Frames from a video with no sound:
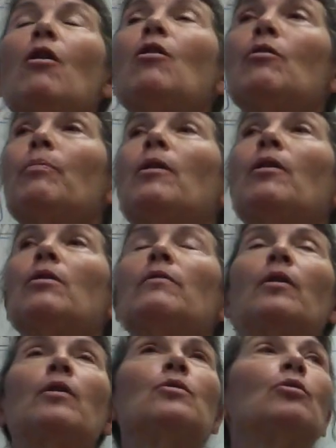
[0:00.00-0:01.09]
are part of
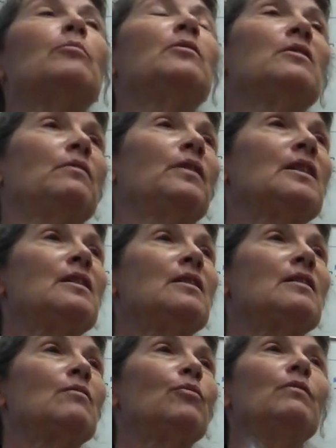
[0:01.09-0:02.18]
our normal
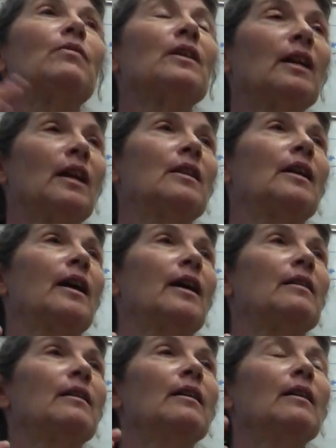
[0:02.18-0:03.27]
defenses. We forget
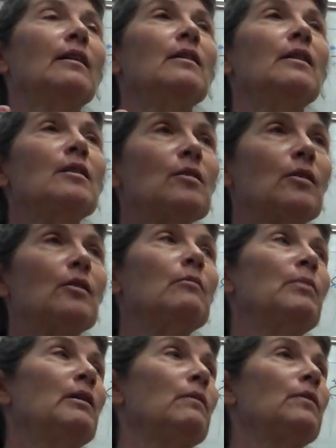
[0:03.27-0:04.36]
that. These good
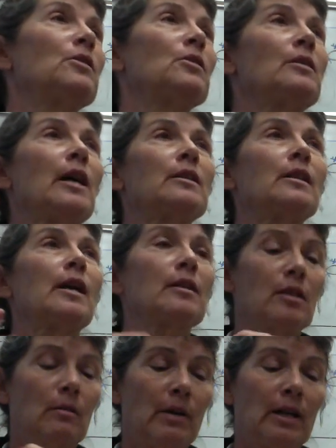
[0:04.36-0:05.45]
beneficial lactic
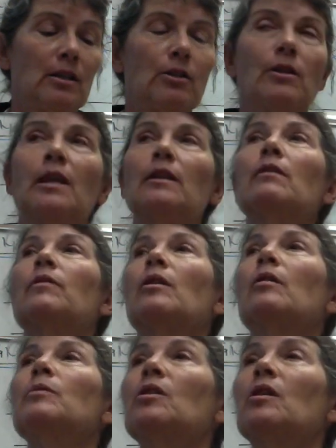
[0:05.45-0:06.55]
acid bacteria, they live on
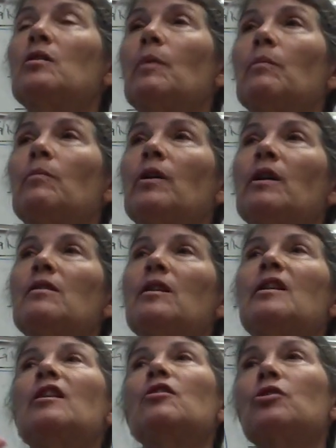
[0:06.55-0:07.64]
our mucous membranes. They
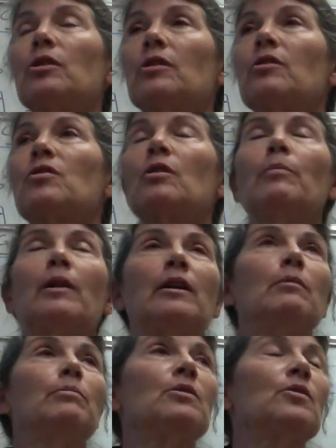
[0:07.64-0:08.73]
take sugars our
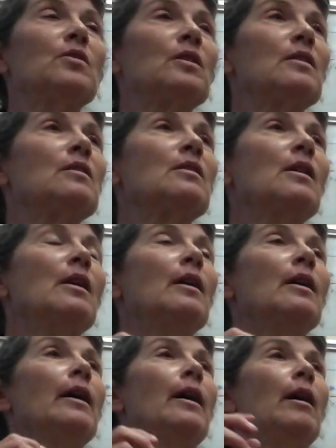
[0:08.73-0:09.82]
body produces,
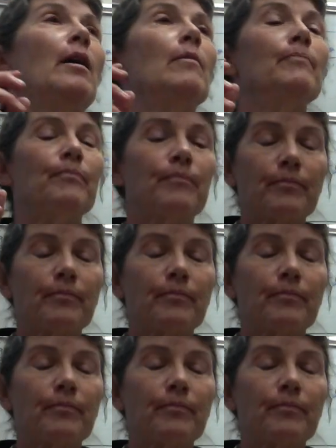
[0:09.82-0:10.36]
um,